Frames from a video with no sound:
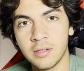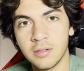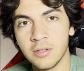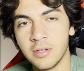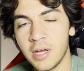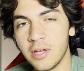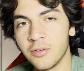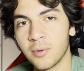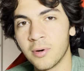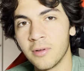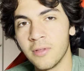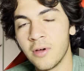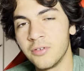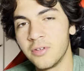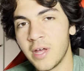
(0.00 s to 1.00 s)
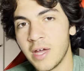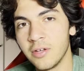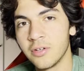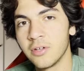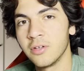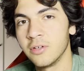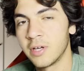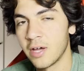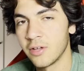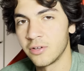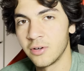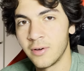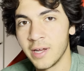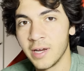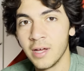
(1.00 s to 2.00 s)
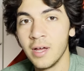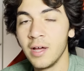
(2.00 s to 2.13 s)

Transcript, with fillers: today is one of those days, you guys know it,